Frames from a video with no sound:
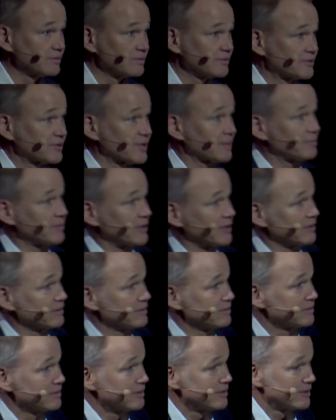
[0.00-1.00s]
Sapna,
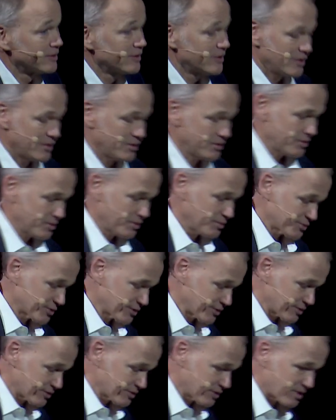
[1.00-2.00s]
who's going
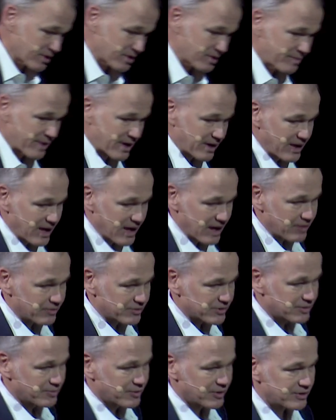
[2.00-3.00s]
to talk about how
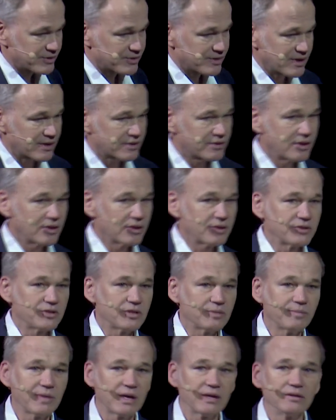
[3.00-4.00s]
some of this technology
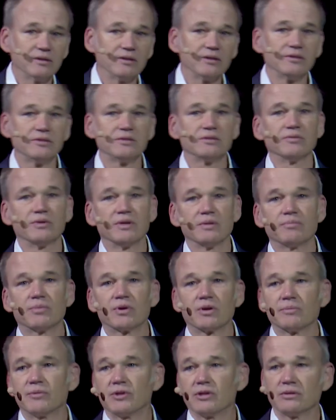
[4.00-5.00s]
might lead to a
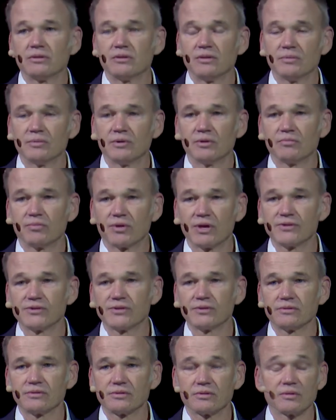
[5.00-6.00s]
permanent human
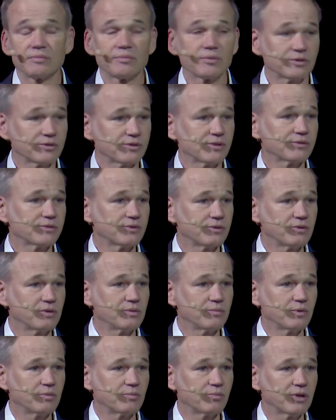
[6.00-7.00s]
presence or a persistent
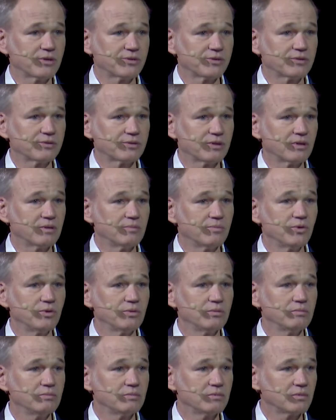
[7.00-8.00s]
human presence on the
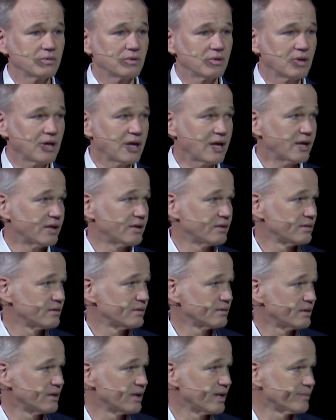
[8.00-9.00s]
moon and
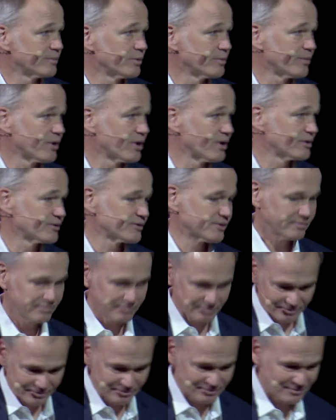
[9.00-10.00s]
enable Mars.
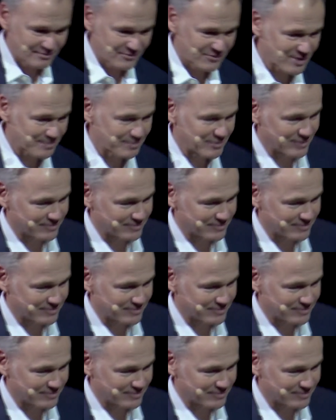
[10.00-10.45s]
Sapna.